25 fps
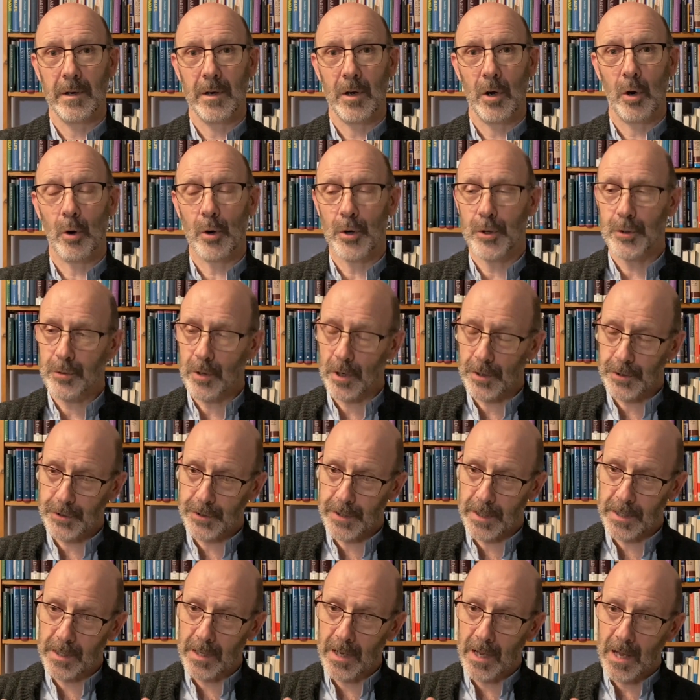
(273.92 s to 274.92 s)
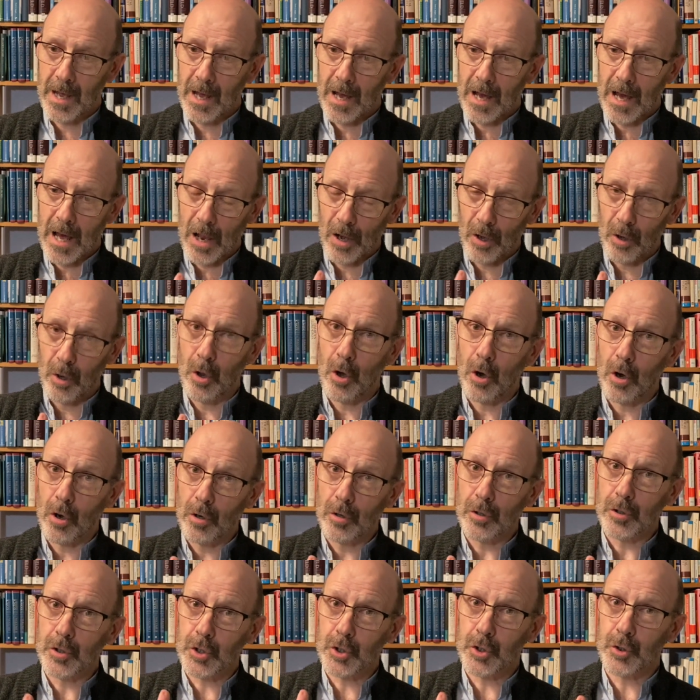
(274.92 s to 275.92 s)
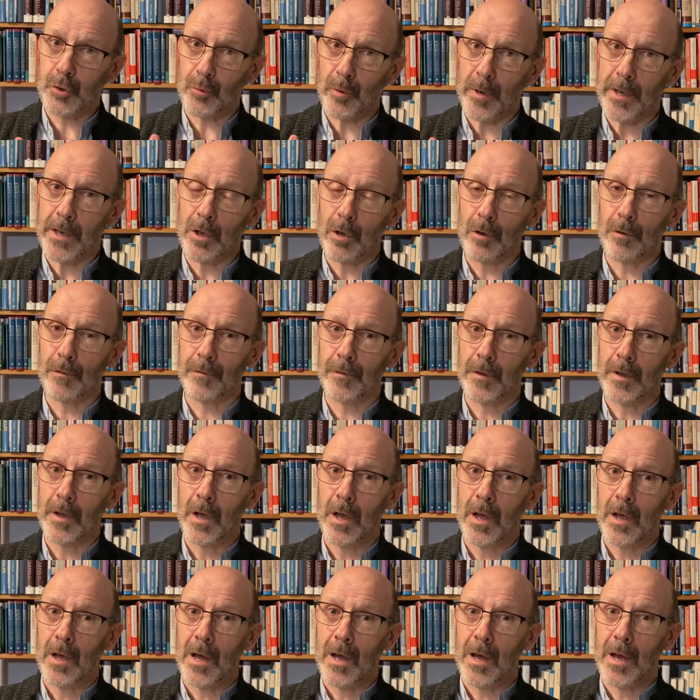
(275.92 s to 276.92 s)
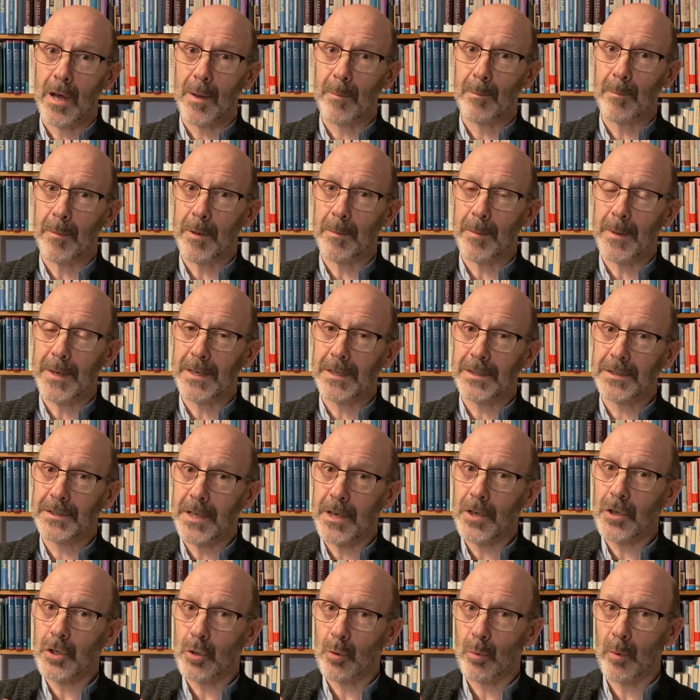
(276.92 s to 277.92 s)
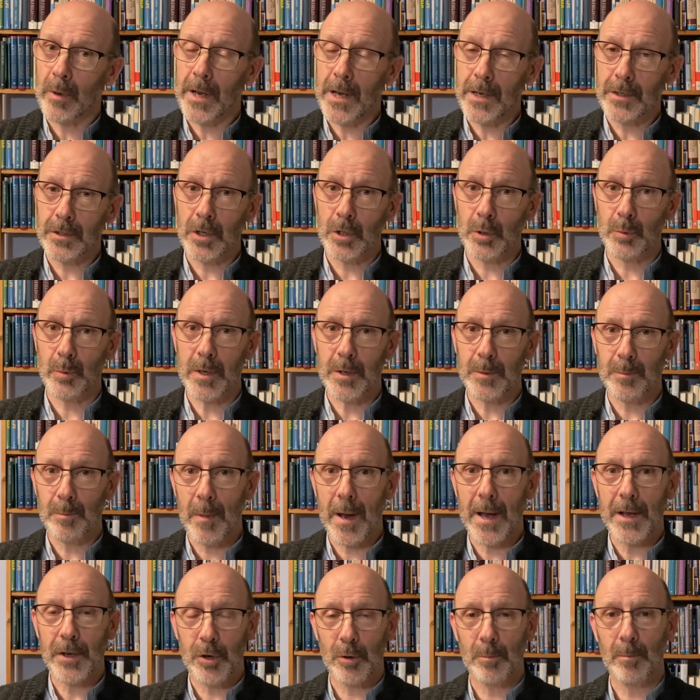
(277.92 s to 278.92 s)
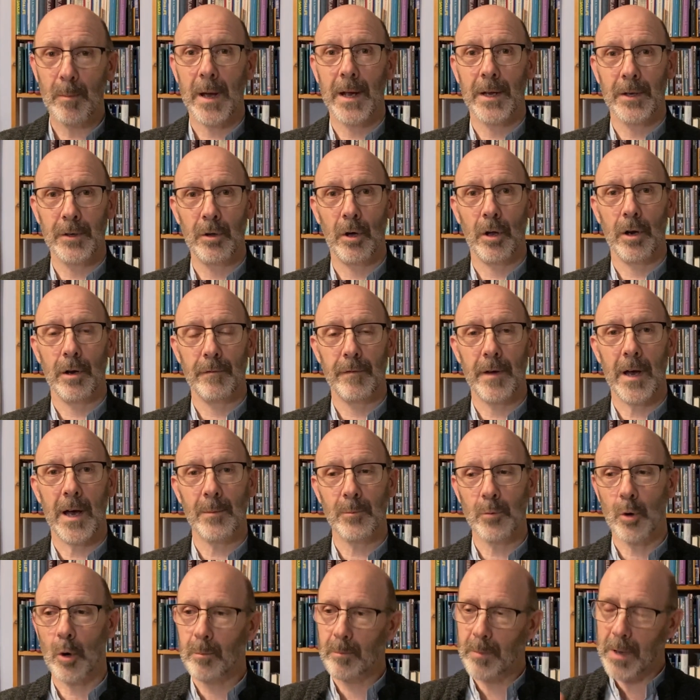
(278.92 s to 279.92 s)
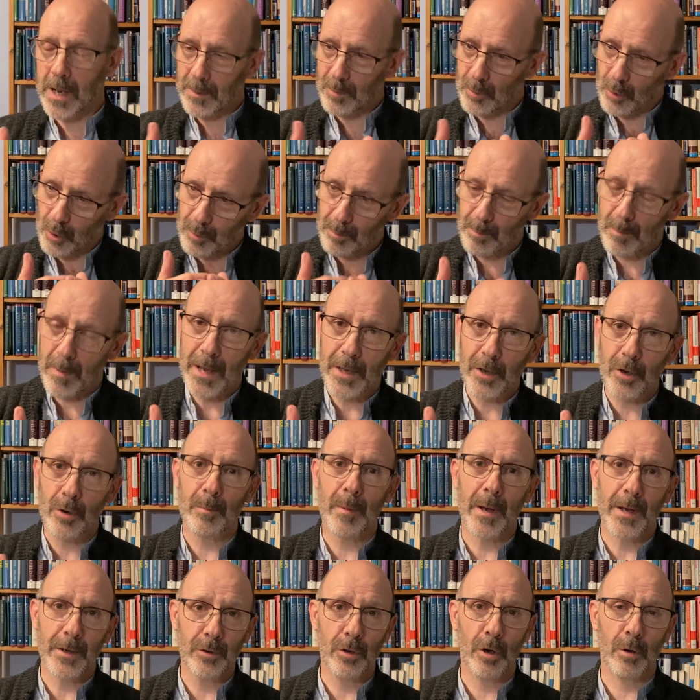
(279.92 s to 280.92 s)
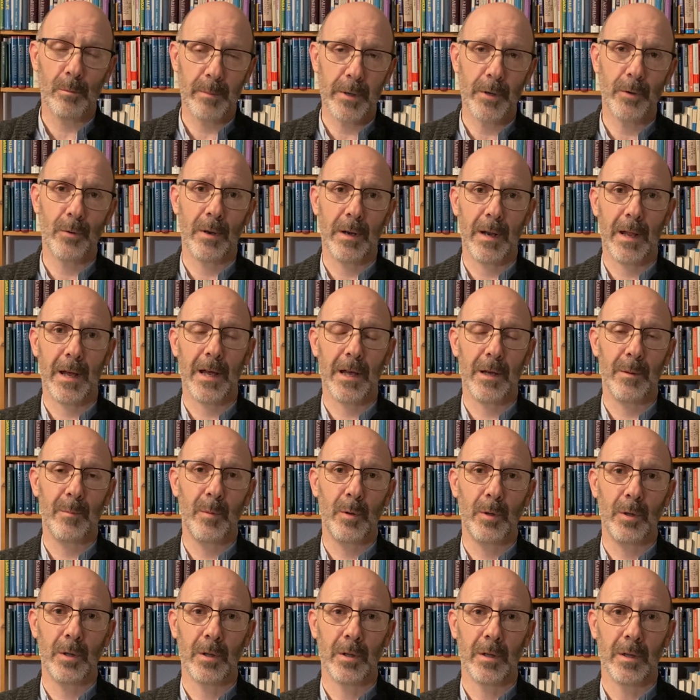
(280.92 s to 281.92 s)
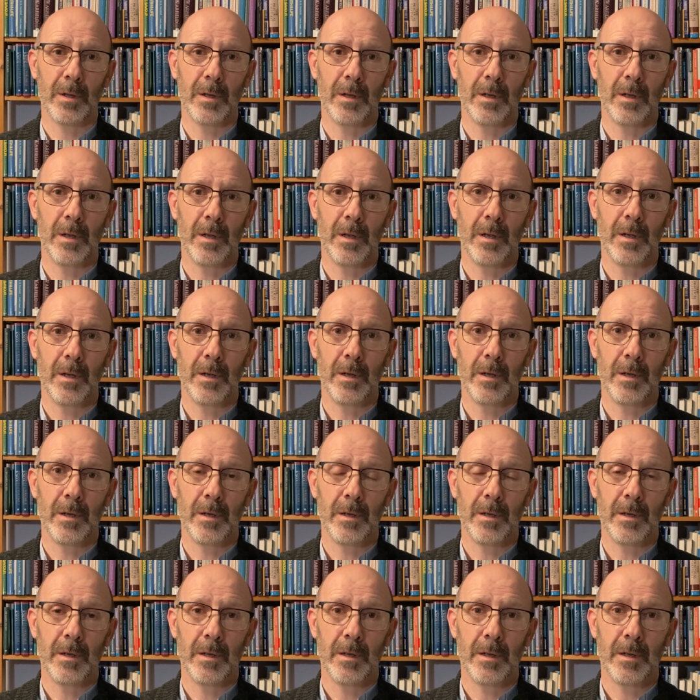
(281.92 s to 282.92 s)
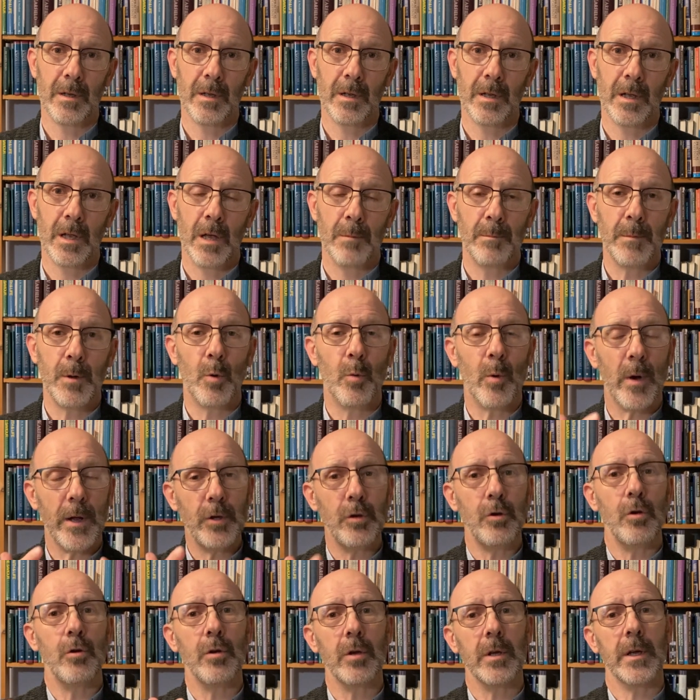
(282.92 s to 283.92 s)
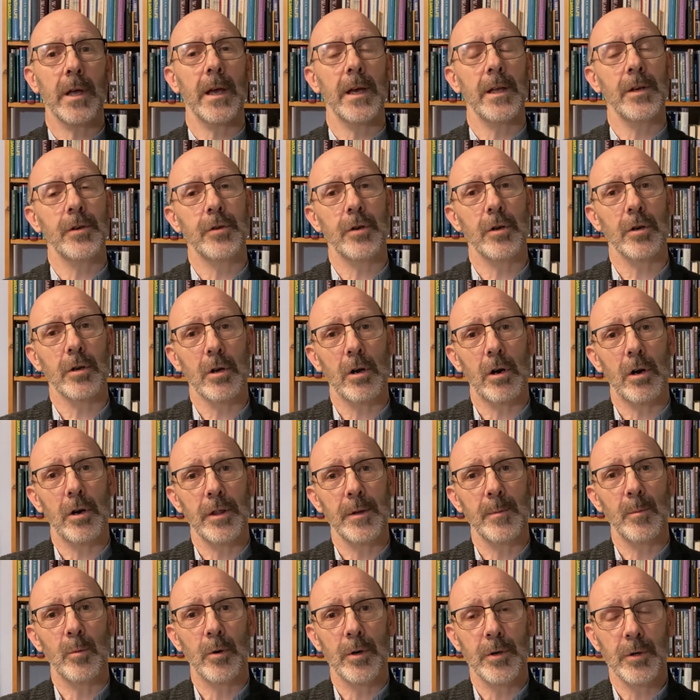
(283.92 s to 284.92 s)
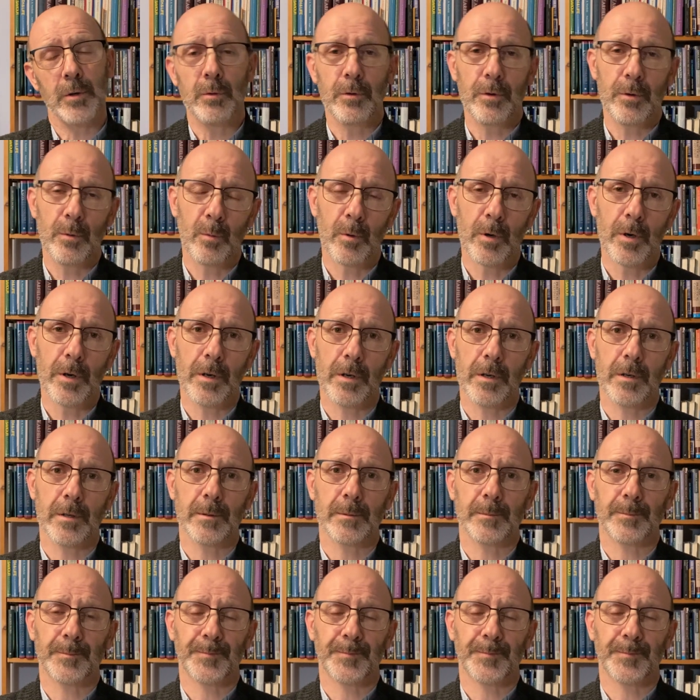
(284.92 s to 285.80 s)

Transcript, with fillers: or trusting a long string of maybe situations which might or might not have happened or people who might or might not be reliable. But when you get into your car in the morning to go to work